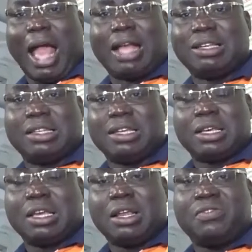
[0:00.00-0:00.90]

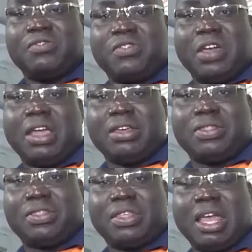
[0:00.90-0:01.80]
acting in
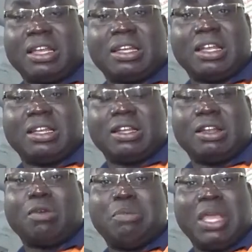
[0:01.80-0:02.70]
faith and
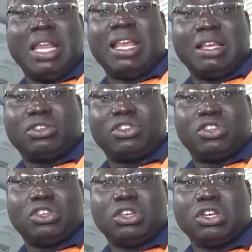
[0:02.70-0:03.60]
in
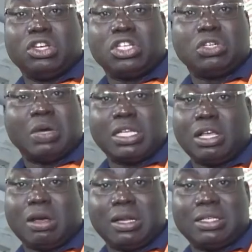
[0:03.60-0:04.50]
obedience to
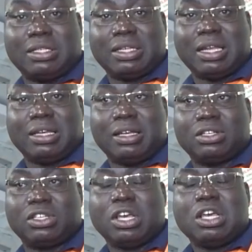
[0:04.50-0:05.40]
what God is telling
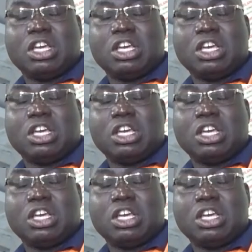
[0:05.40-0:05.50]
us.